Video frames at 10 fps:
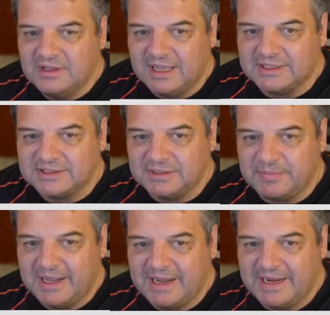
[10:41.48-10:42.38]
actually
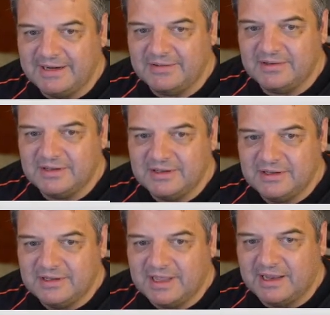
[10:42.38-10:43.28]
paid,
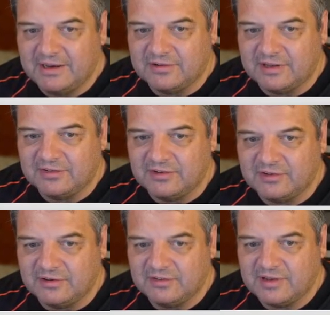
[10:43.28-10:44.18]
and because that's
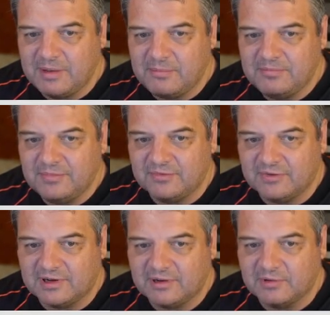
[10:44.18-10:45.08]
just your sum. If
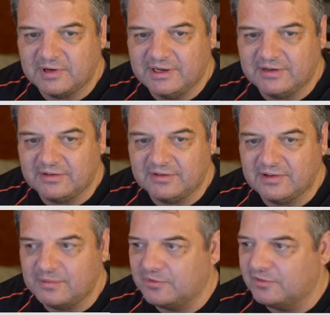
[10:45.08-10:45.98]
I double click, it's your
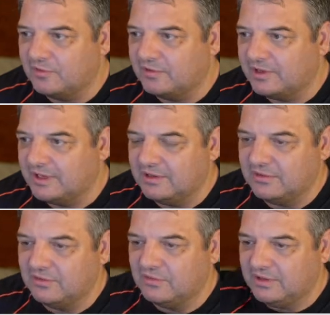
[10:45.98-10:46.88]
sum of all
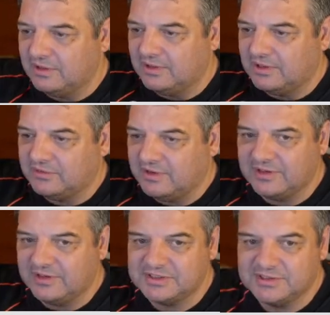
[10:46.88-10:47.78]
the
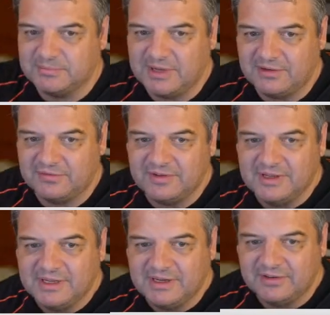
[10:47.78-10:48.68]
transactions above.
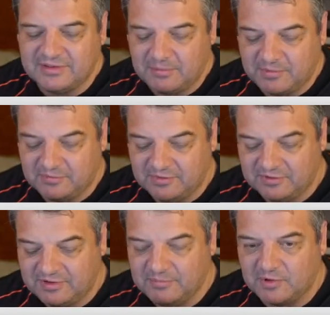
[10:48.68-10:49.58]
You sum
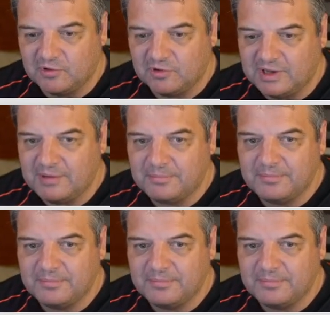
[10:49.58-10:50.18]
them all up,